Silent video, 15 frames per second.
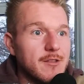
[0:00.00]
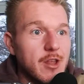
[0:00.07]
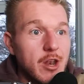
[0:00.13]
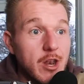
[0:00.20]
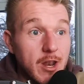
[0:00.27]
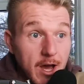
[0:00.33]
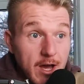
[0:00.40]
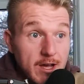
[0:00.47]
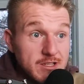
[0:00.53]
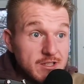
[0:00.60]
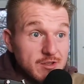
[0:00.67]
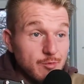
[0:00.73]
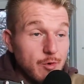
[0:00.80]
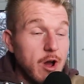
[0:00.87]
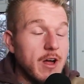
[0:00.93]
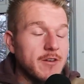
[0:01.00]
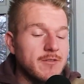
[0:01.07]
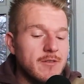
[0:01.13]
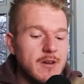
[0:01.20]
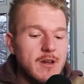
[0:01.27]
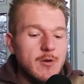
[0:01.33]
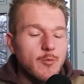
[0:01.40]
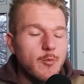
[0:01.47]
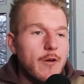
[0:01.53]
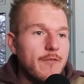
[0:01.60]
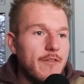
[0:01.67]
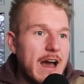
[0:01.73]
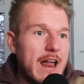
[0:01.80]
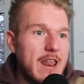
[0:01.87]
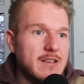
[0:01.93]
the last run with
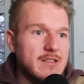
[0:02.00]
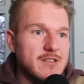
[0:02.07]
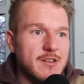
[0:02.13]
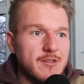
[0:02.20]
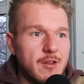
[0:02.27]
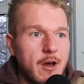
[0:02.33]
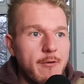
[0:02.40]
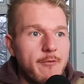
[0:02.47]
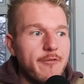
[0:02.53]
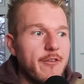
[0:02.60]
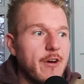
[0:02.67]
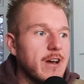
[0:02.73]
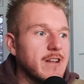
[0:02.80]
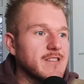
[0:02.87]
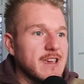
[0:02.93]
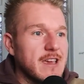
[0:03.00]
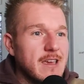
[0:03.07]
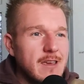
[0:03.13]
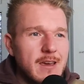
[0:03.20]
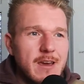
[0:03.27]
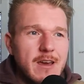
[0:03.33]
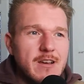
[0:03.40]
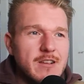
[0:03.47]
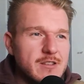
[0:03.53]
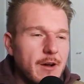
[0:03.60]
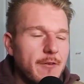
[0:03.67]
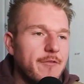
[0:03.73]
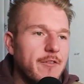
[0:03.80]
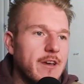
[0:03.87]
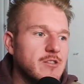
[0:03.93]
Alice at 9:30,
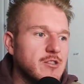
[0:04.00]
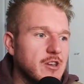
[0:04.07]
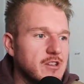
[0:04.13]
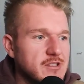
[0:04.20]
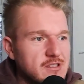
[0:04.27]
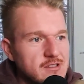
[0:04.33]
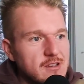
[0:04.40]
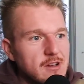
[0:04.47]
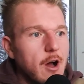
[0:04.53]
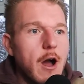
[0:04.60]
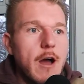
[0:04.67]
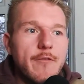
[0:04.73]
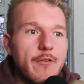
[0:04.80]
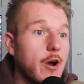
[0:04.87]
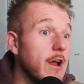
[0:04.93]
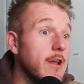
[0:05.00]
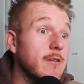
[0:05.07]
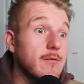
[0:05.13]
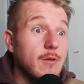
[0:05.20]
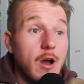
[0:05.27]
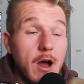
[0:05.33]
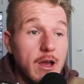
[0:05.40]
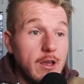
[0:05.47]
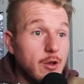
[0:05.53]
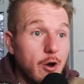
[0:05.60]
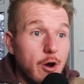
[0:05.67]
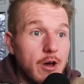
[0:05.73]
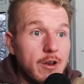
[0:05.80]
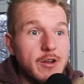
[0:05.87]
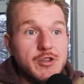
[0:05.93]
something just either I
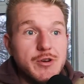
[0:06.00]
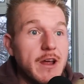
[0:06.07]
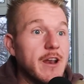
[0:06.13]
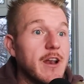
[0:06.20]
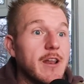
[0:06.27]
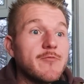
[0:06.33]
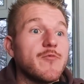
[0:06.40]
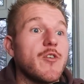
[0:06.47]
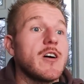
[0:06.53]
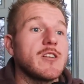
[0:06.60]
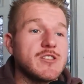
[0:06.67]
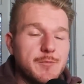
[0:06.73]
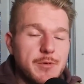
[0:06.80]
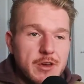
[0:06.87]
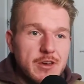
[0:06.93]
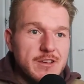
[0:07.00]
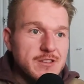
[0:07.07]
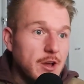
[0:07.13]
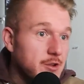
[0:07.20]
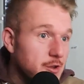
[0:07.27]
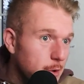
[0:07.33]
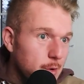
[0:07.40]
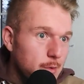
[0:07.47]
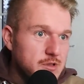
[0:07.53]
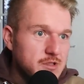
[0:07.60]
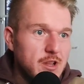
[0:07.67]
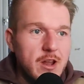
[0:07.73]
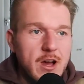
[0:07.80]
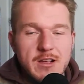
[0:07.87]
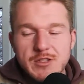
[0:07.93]
got an adrenaline rush because I knew it was
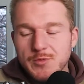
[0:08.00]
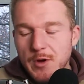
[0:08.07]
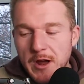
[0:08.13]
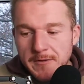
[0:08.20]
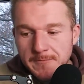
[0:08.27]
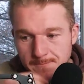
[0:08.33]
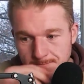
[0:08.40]
the last run,